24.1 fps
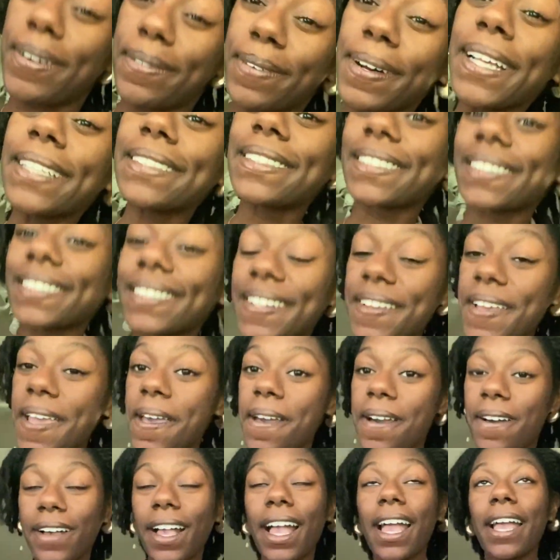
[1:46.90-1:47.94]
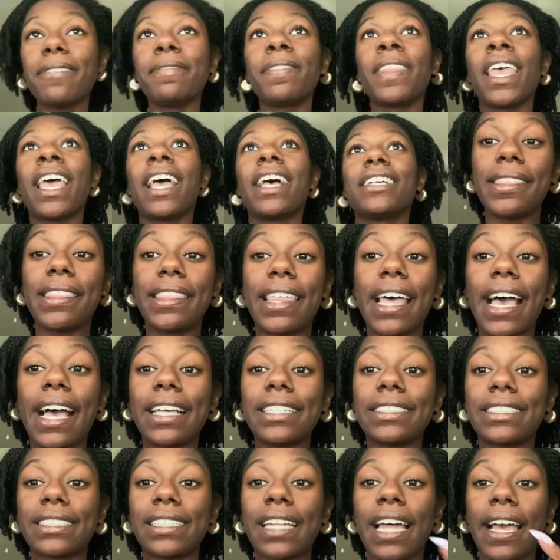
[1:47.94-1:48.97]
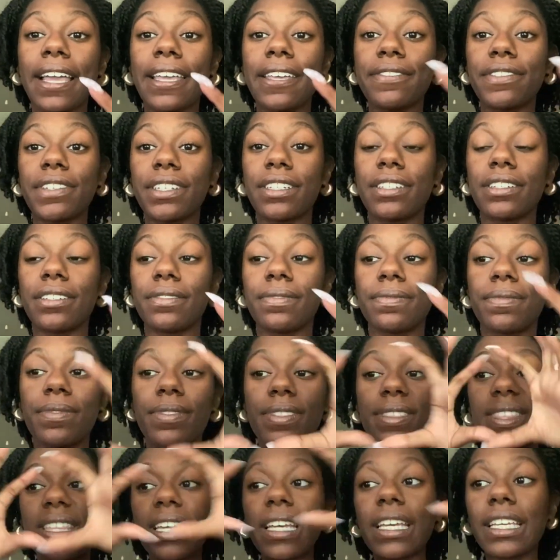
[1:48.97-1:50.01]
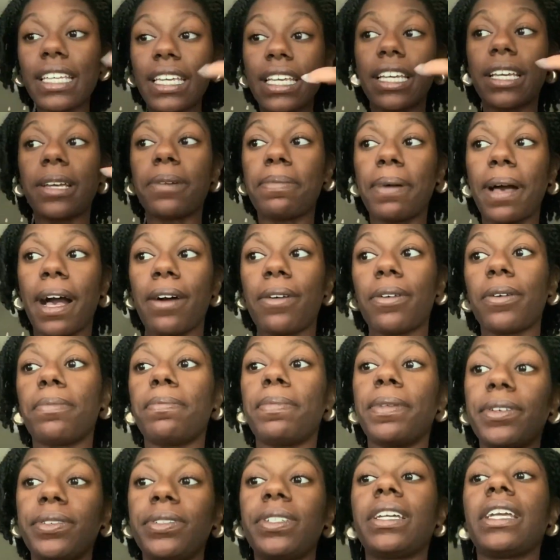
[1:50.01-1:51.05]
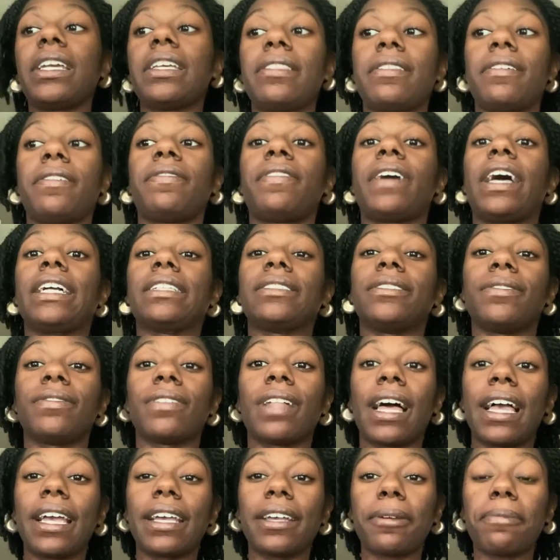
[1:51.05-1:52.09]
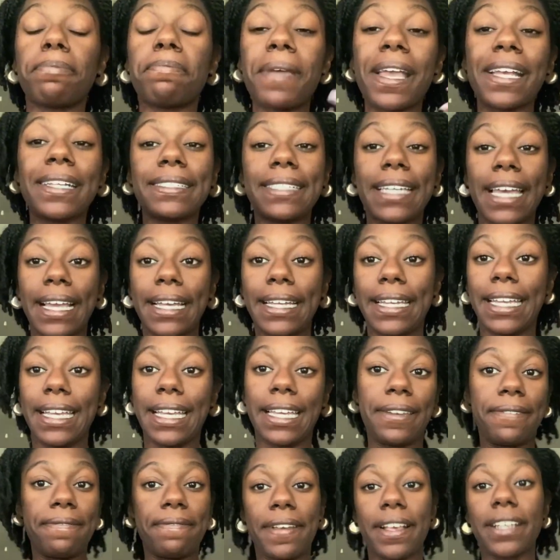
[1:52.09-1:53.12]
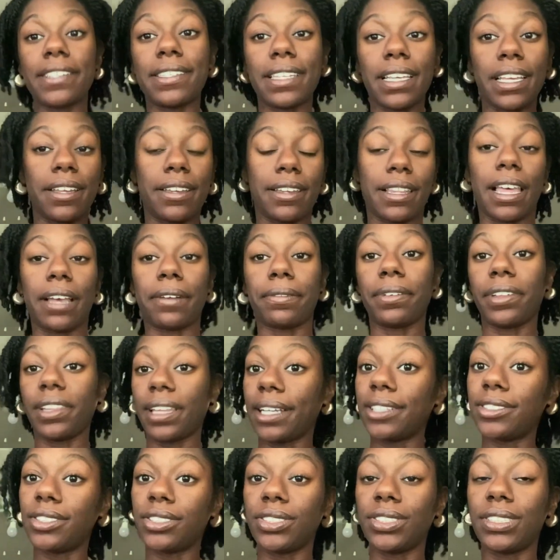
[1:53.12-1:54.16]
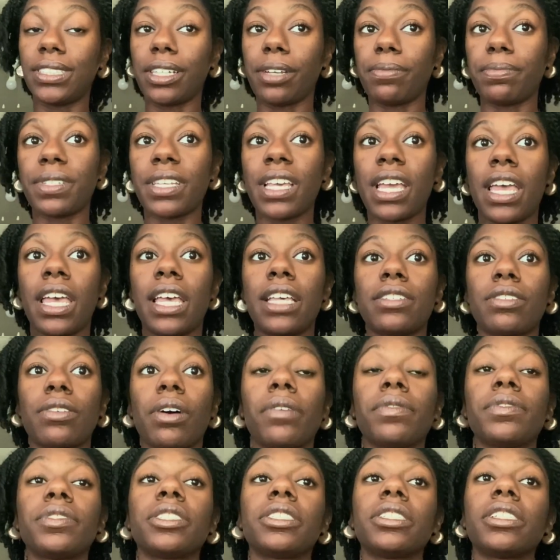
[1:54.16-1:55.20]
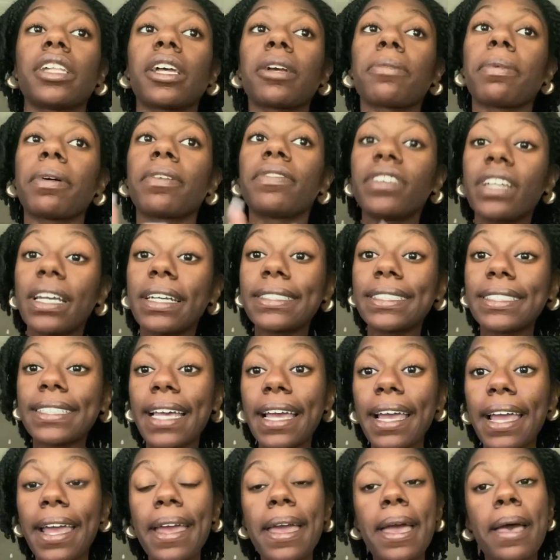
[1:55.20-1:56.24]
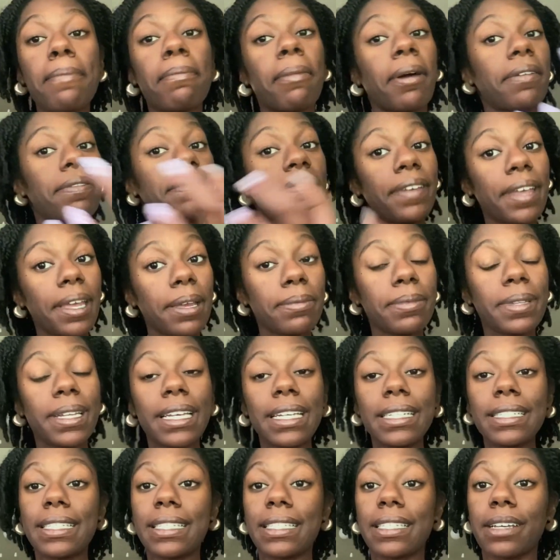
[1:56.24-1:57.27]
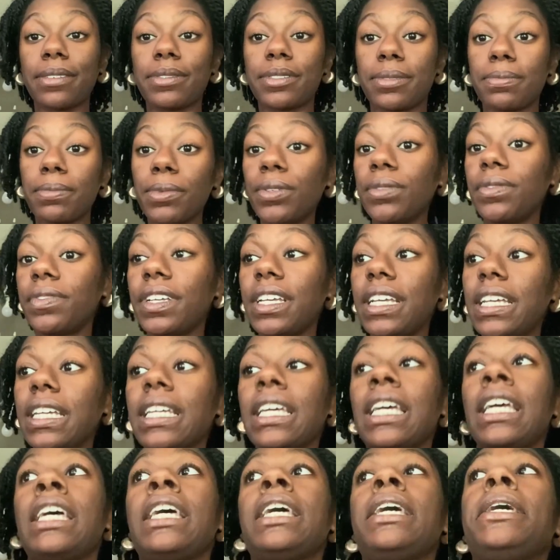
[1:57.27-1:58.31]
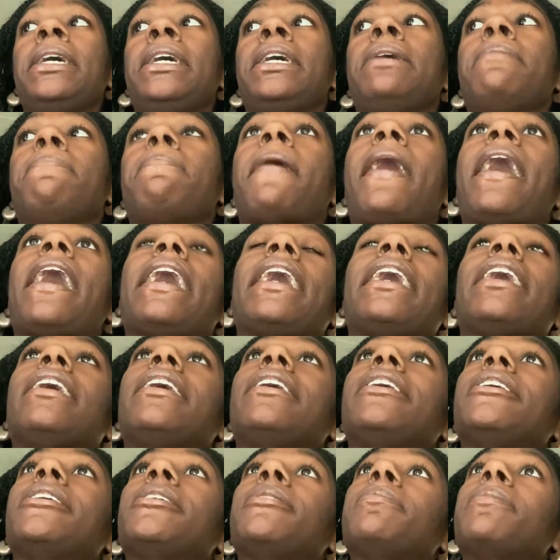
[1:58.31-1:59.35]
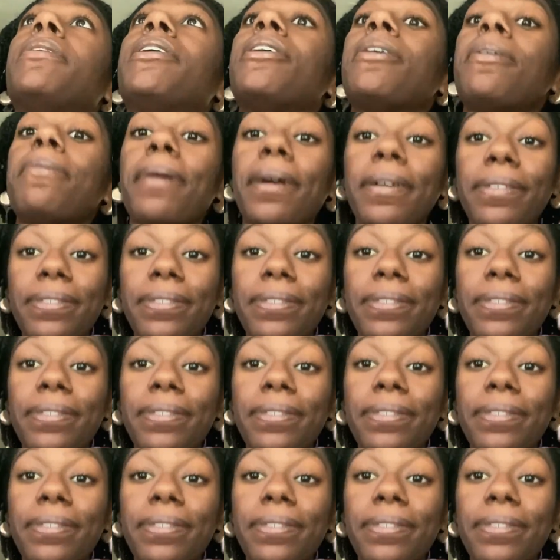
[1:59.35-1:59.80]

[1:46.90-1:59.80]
once, okay? That's not even thinking about or building in the fact of maintaining and investing in relationships. So obviously my fiance, my family, since I was moving, my